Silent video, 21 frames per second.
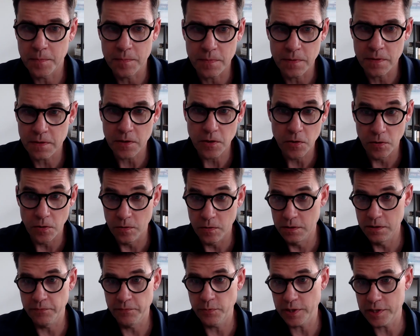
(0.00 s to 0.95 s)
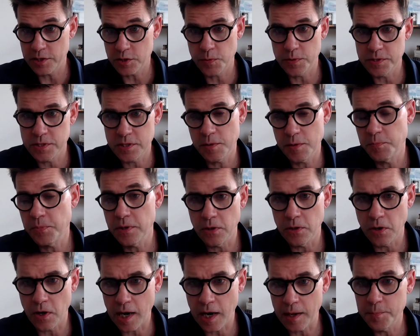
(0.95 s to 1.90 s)
the goal of which was to
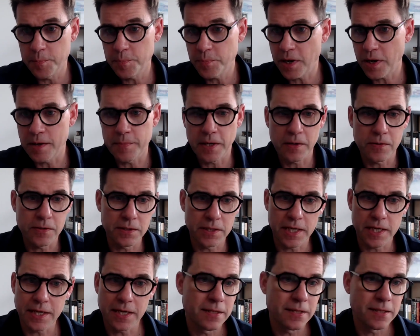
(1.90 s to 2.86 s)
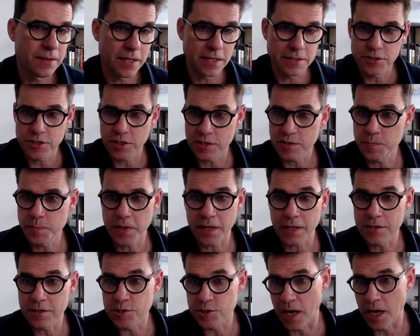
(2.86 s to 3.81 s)
program primarily, and let's just pick
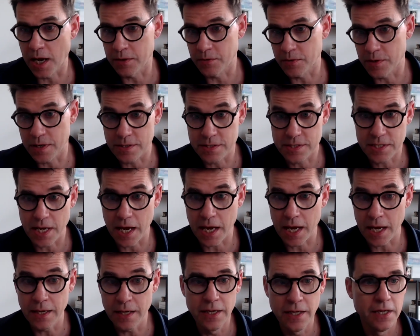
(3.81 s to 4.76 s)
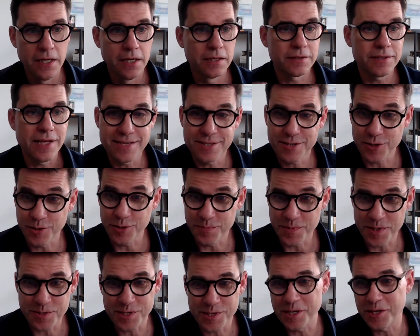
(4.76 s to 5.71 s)
a genre, say classical
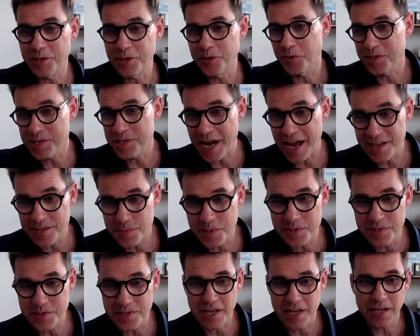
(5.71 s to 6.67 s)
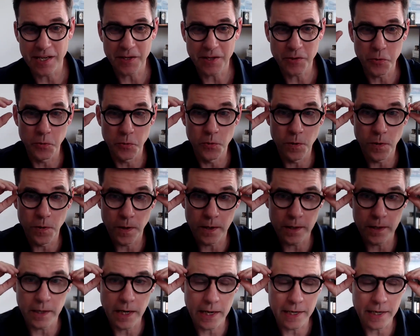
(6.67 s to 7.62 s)
music or jazz music
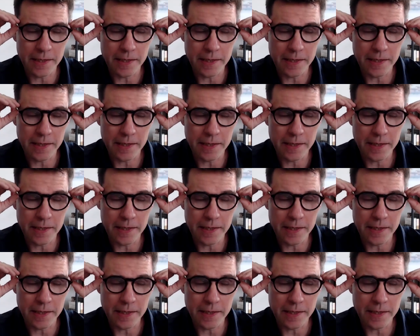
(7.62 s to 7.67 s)
or